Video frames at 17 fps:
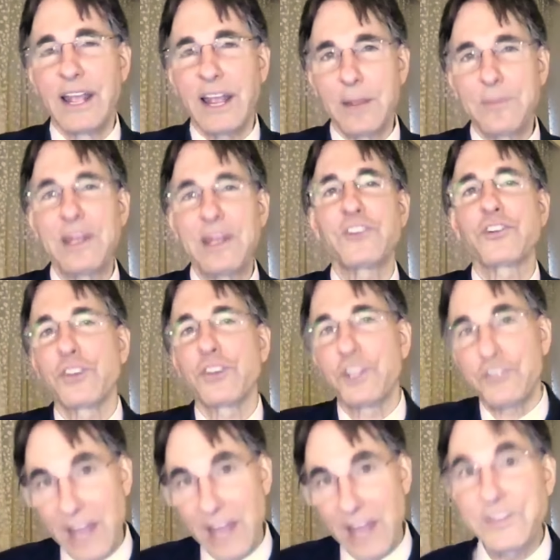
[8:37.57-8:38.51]
and make sure
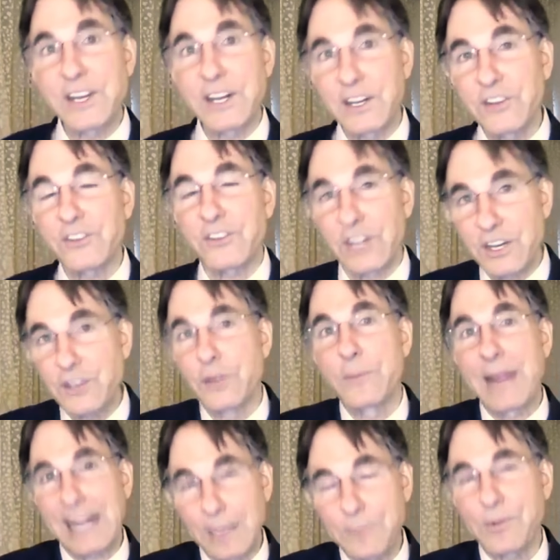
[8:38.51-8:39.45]
there's evidence that you're
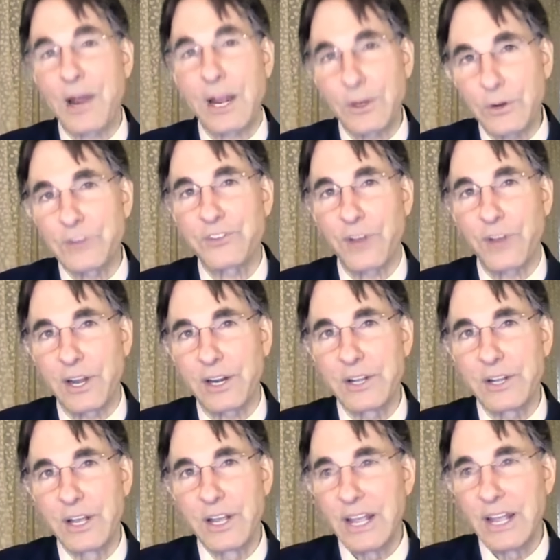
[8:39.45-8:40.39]
making progress on it
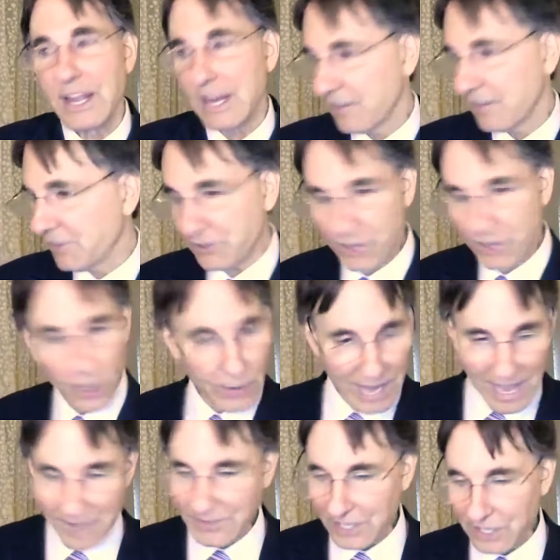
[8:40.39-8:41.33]
if there's no
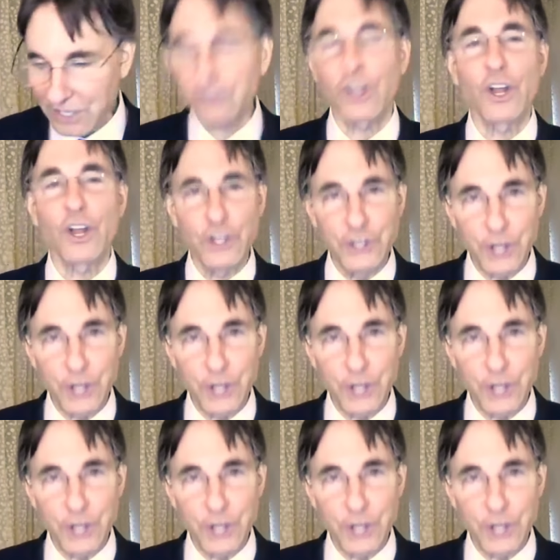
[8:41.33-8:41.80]
evidence,